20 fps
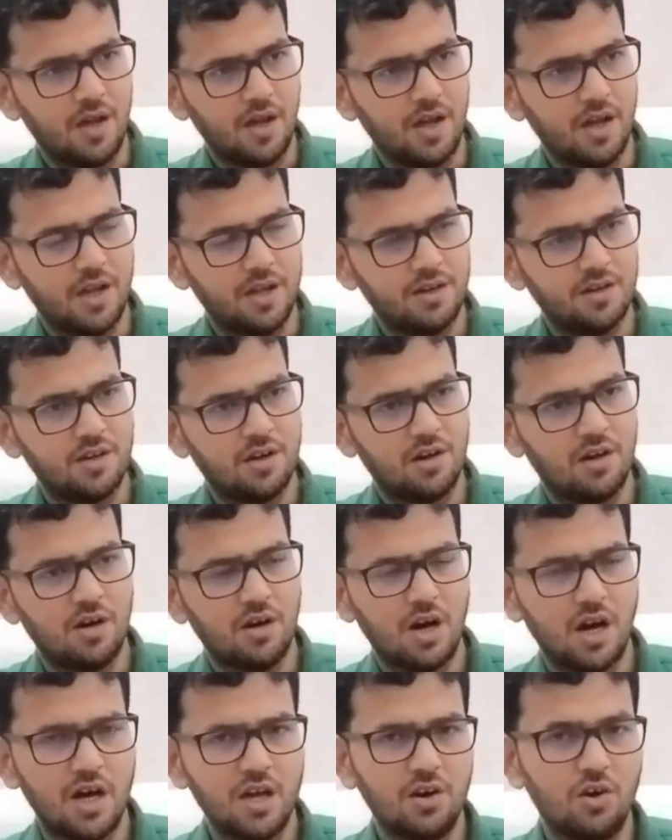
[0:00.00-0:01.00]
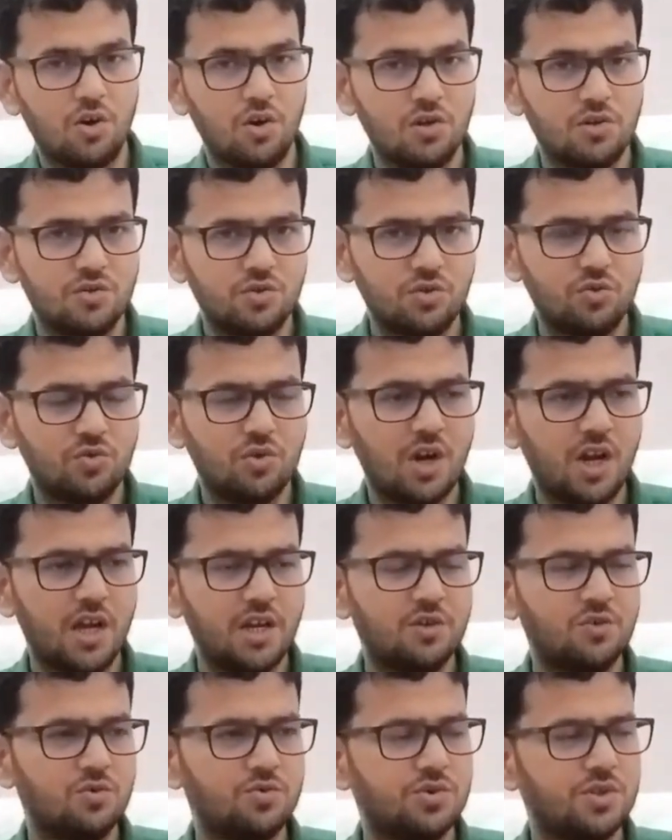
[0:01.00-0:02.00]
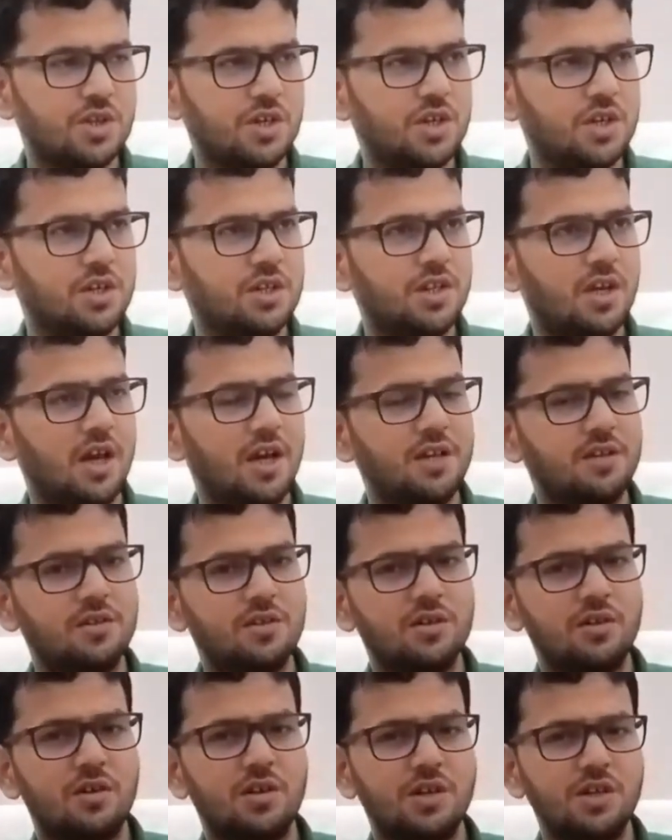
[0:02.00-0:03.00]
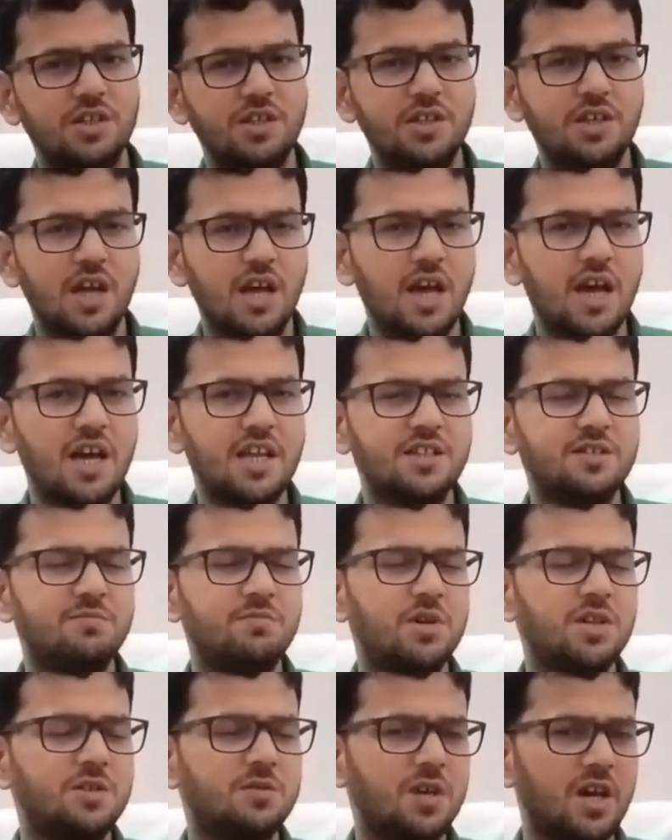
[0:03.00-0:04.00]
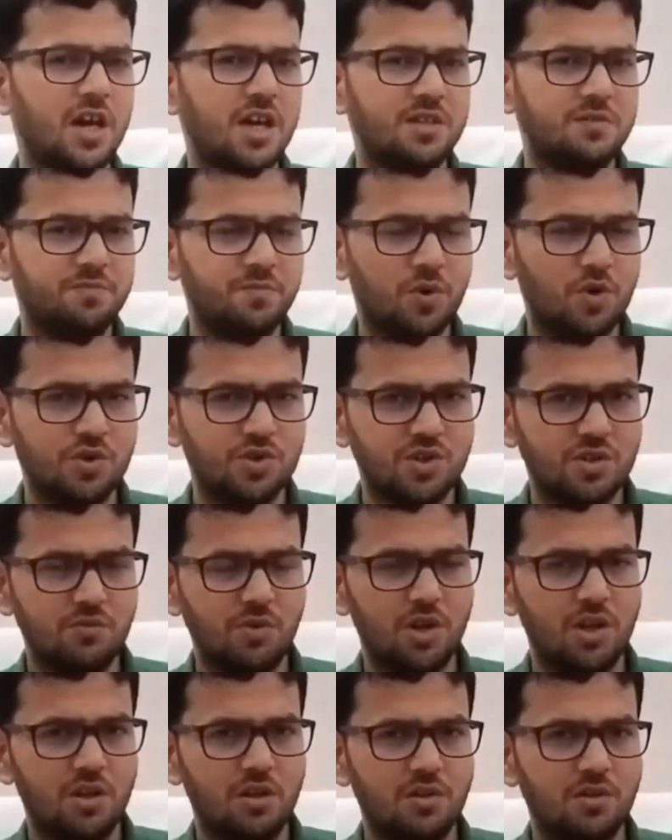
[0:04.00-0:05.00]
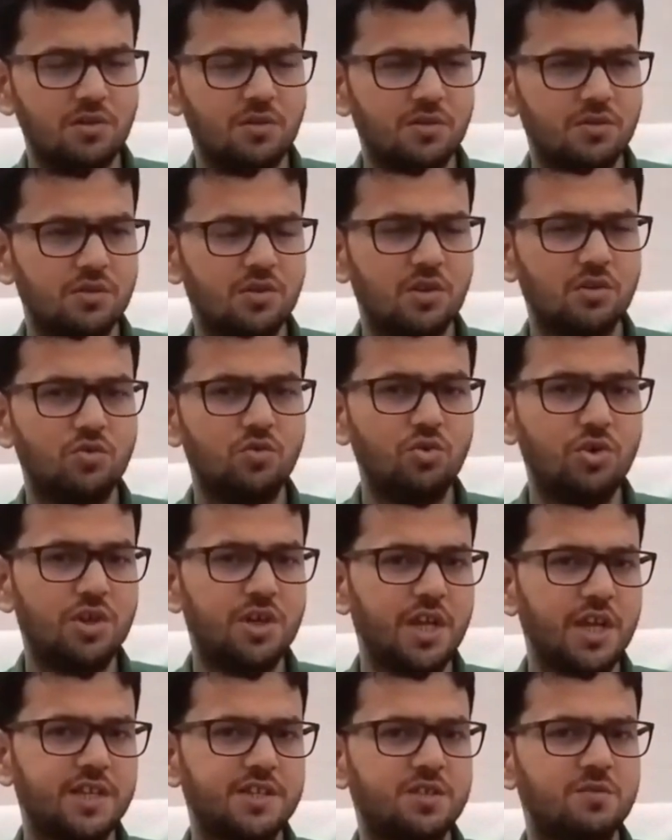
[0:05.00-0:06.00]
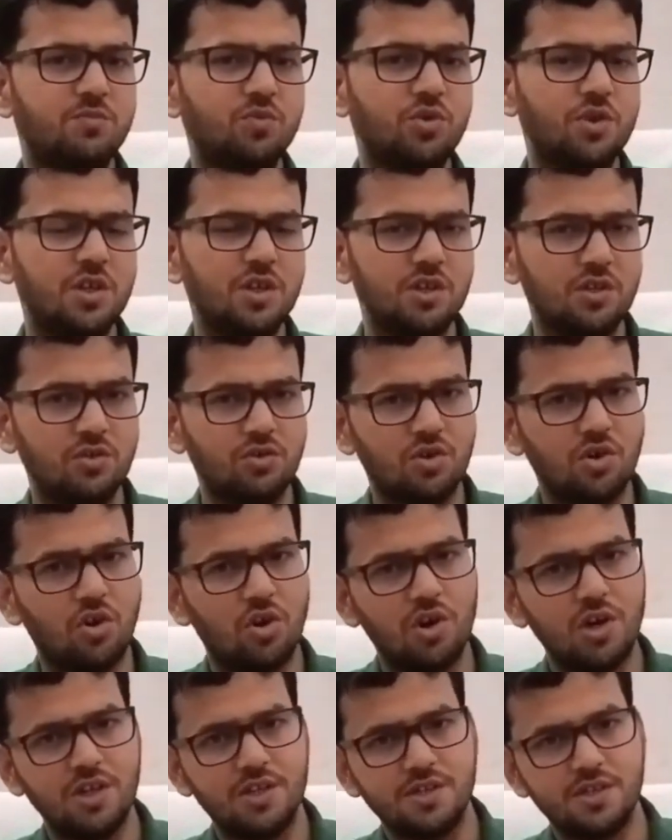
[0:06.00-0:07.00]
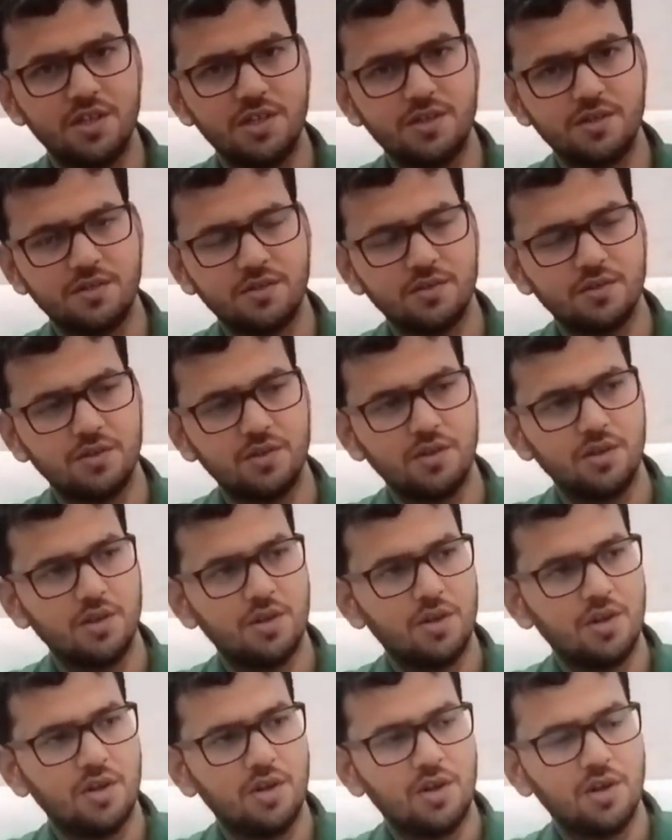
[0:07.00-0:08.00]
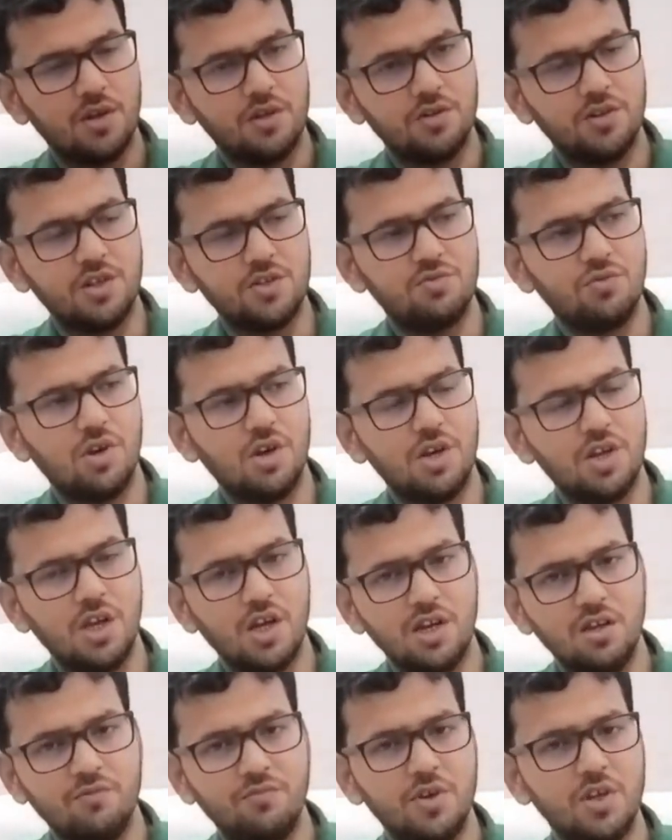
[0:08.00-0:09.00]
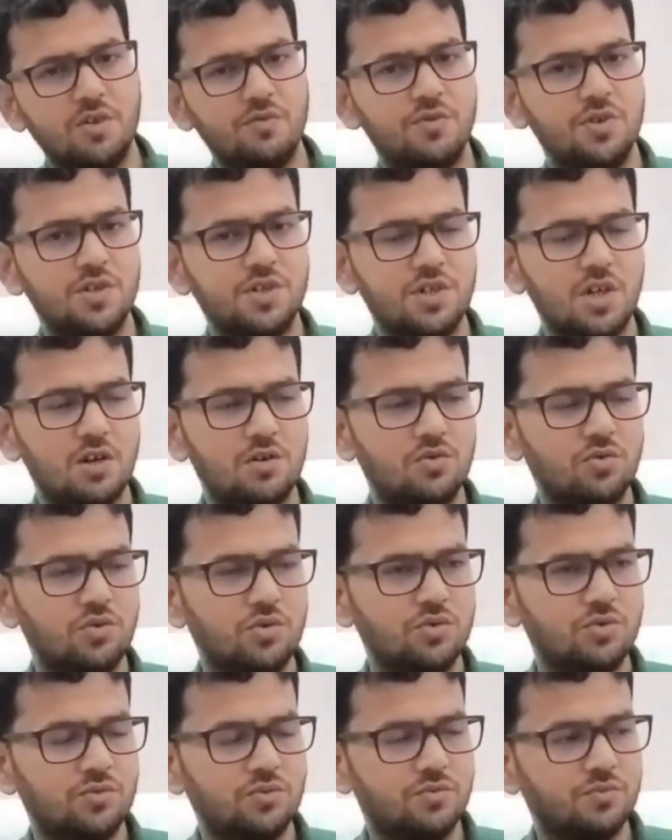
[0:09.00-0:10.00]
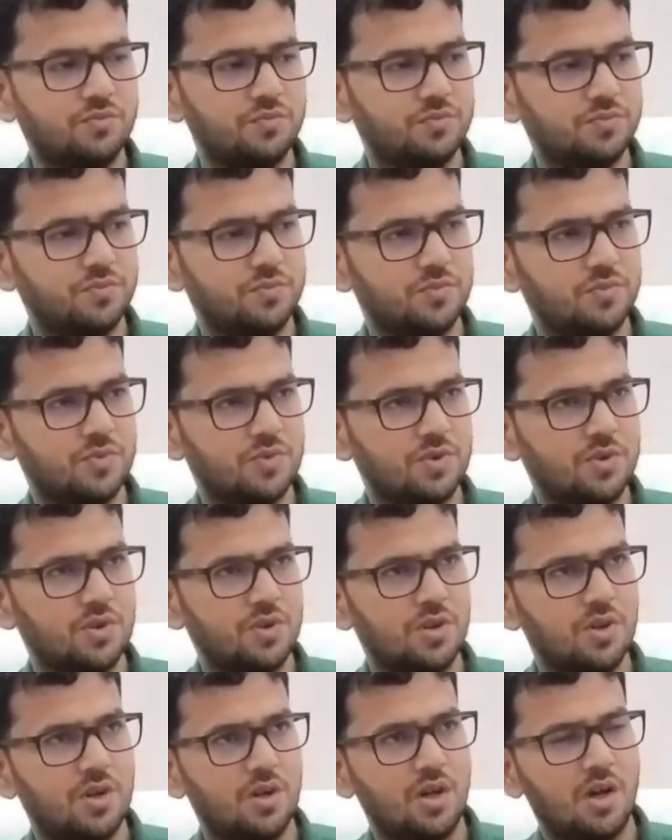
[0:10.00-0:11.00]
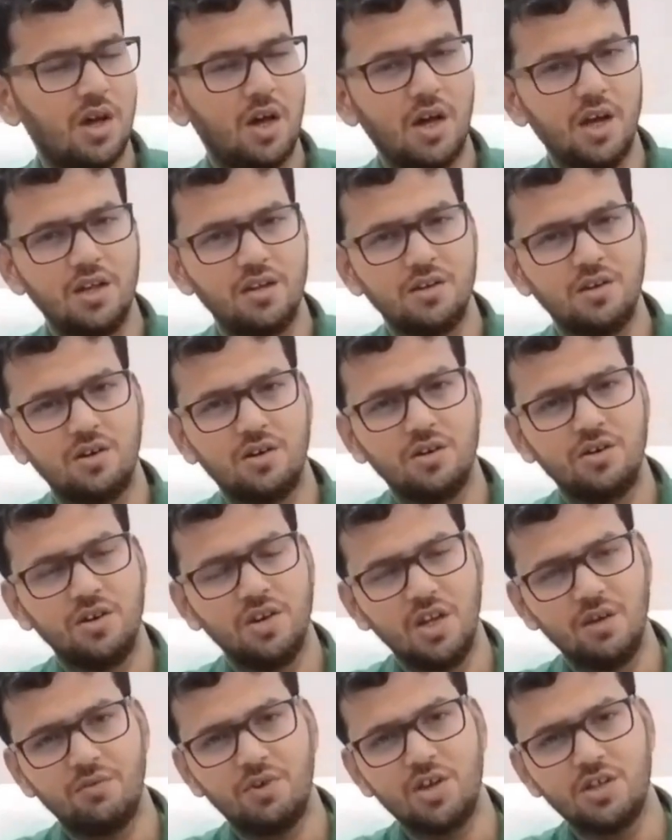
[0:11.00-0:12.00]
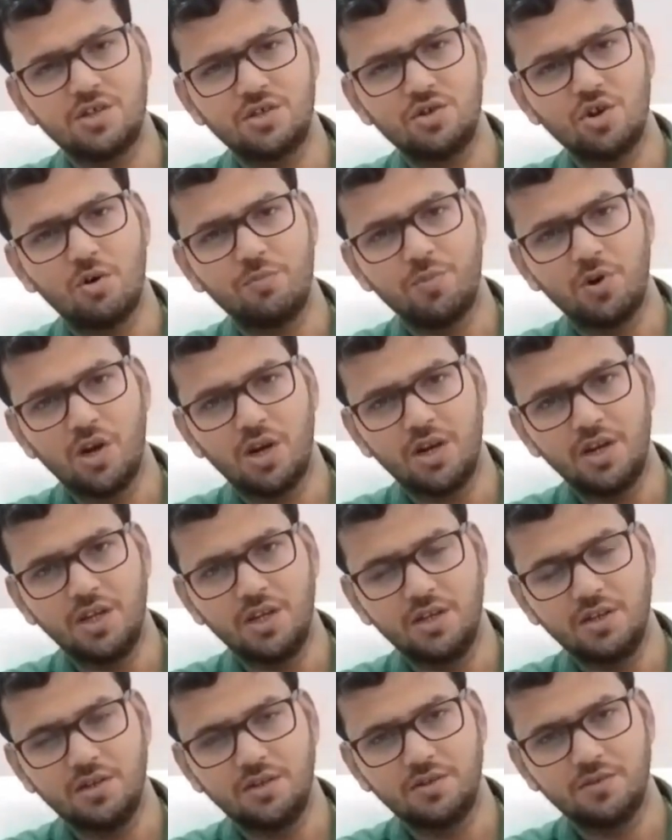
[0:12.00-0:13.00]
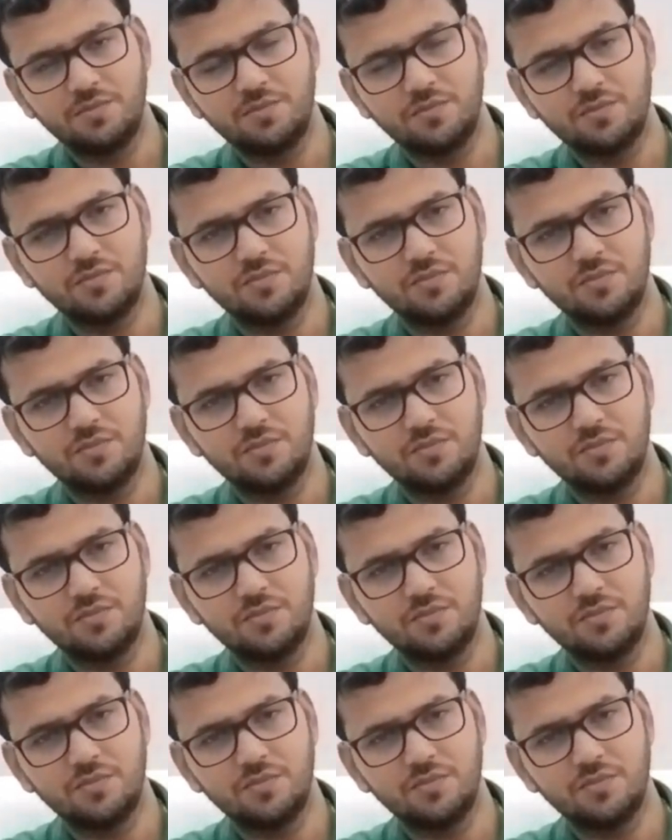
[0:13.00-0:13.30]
And I also would like to say that read as much as possible the good textbook in your college days. This will really beneficial to you. And never stop learning.